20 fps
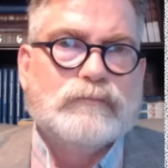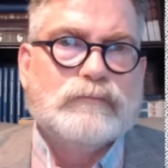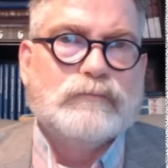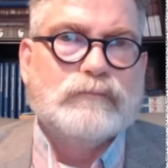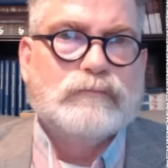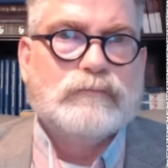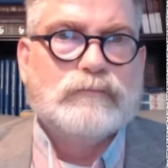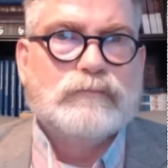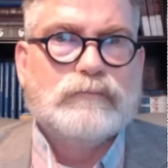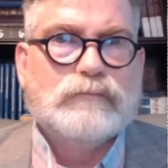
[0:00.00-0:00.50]

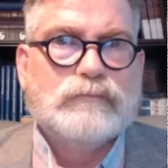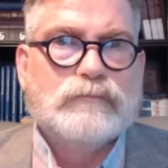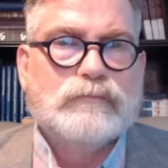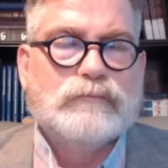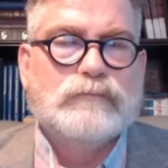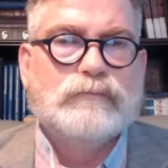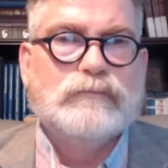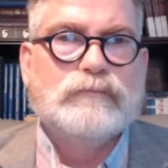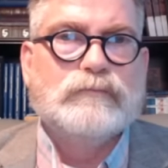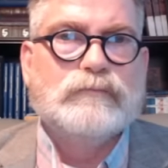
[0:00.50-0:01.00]

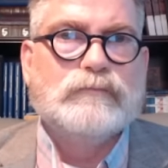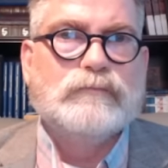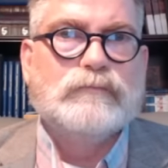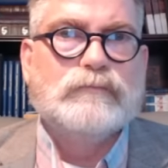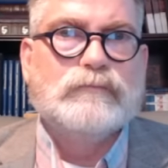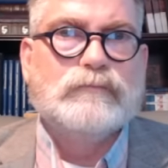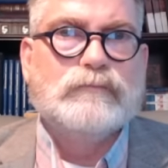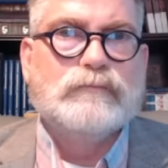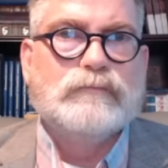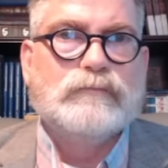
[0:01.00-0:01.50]

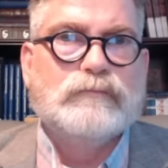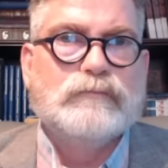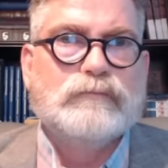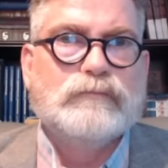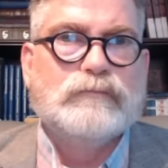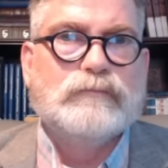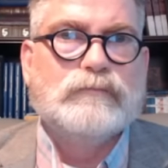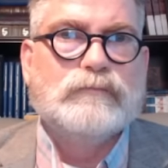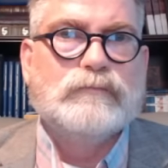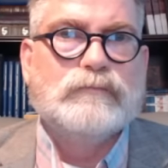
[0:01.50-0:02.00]

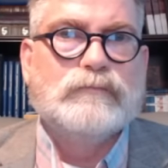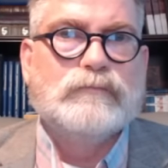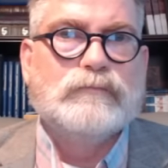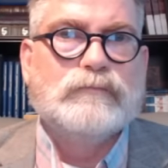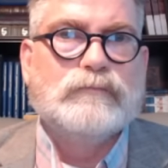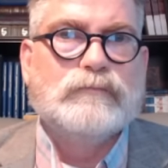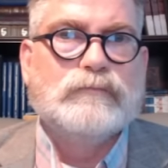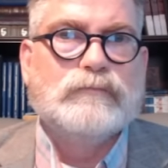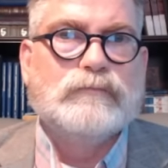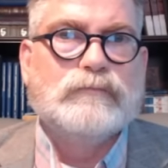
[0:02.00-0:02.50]

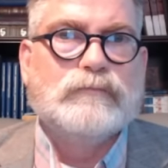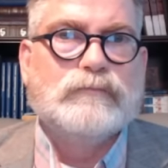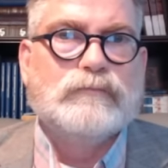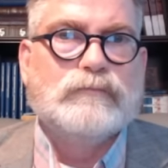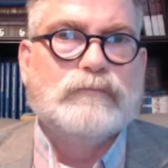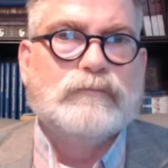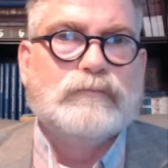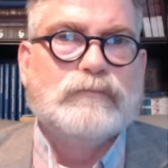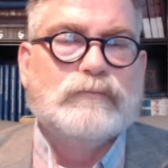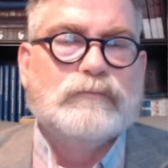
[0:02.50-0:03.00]

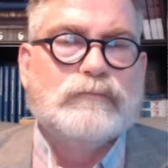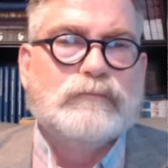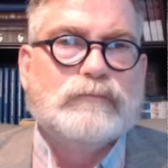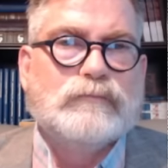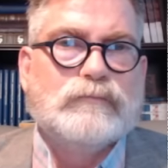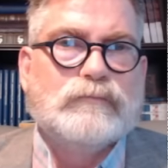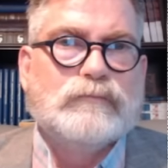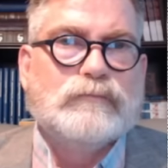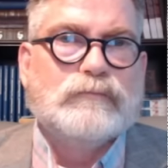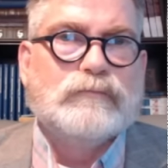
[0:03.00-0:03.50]

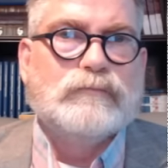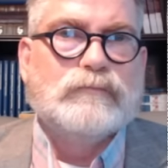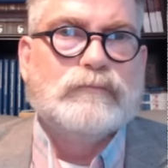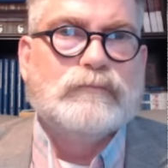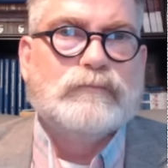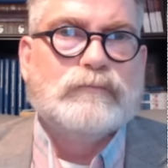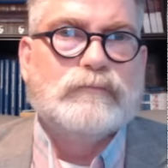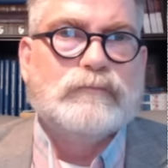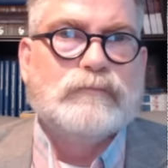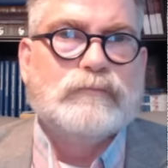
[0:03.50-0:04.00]

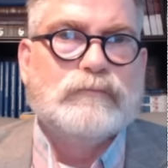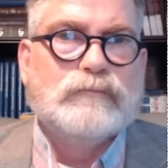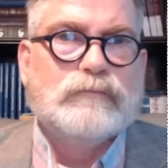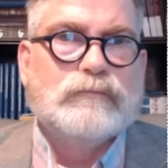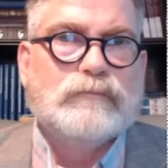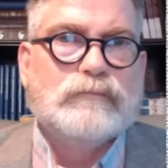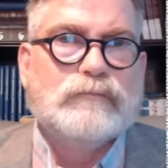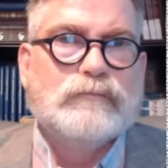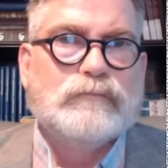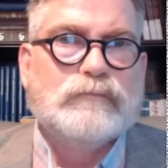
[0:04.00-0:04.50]

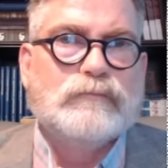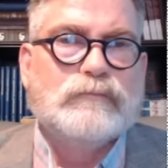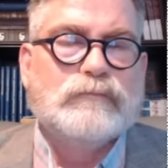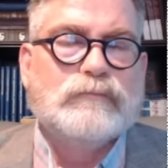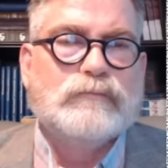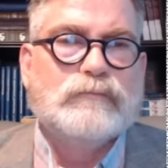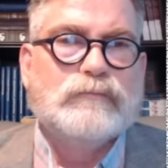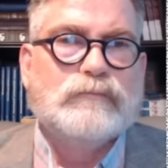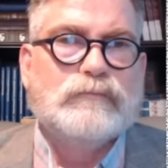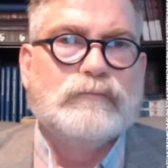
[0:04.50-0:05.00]

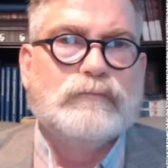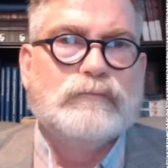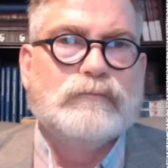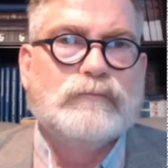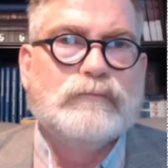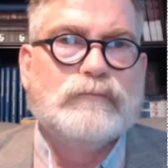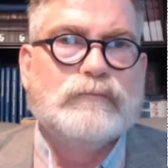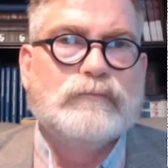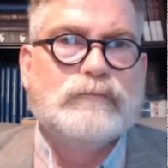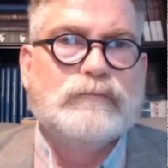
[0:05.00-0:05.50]

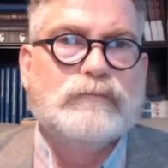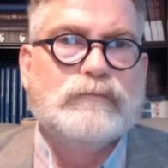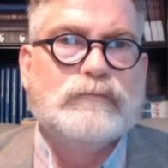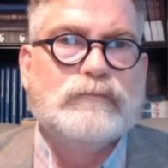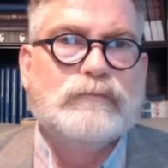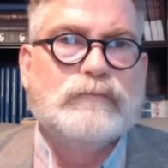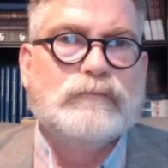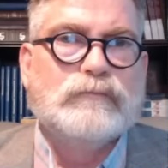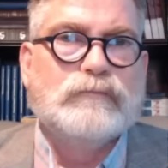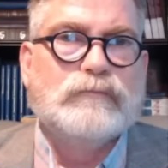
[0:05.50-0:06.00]

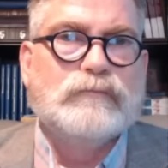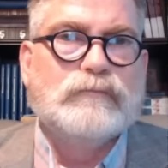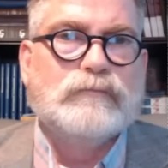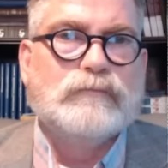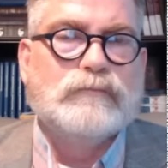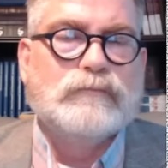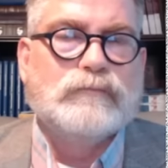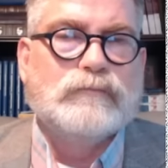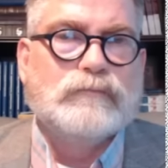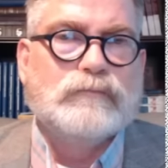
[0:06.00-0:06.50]

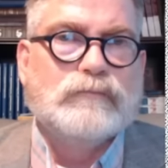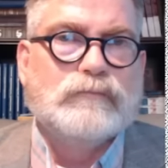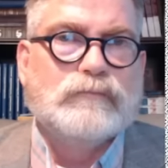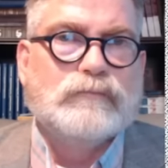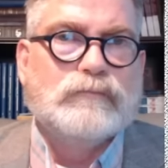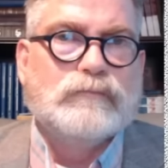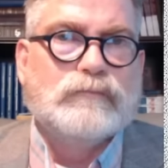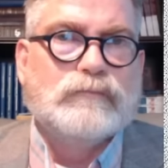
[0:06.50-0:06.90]
No words are spoken by the person on screen.